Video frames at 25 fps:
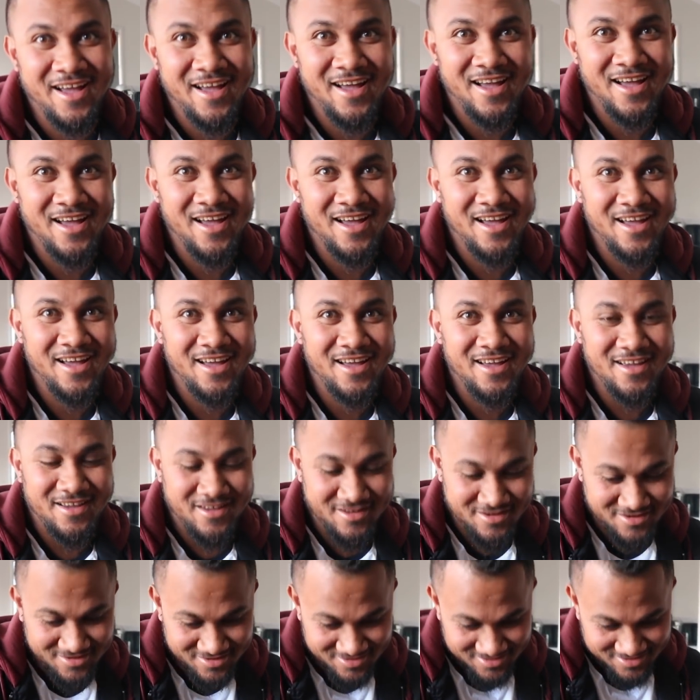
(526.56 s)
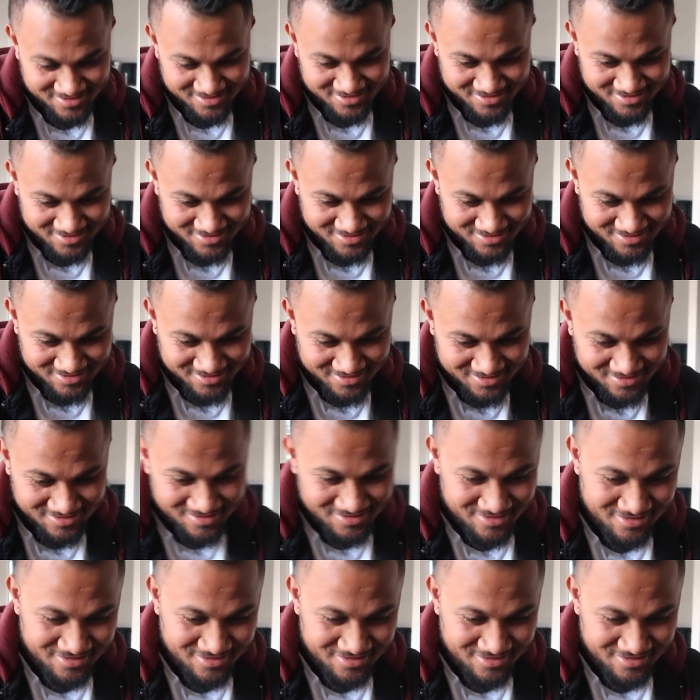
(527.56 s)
[no speech]